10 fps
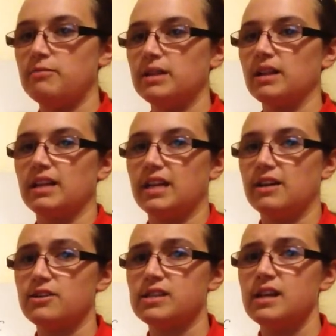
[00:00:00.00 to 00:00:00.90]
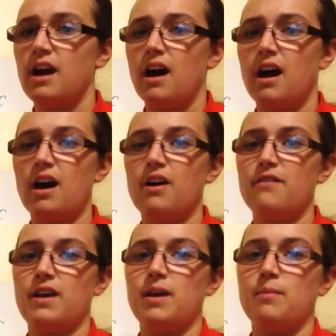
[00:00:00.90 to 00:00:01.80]
milliliters
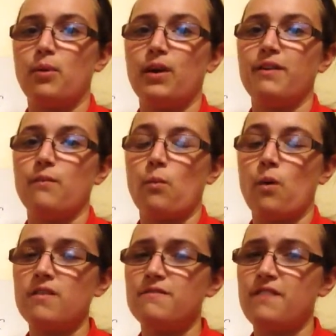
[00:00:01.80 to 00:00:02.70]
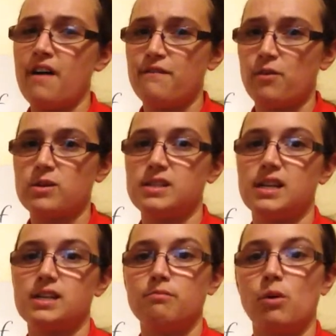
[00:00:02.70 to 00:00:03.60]
of a
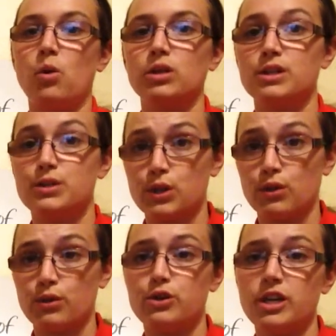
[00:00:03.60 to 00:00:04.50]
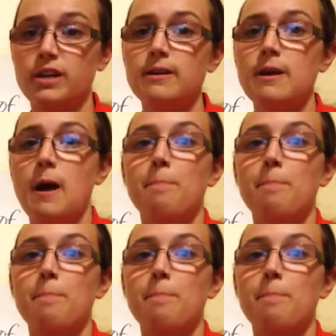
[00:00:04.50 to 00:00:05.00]
0.1546 molar solution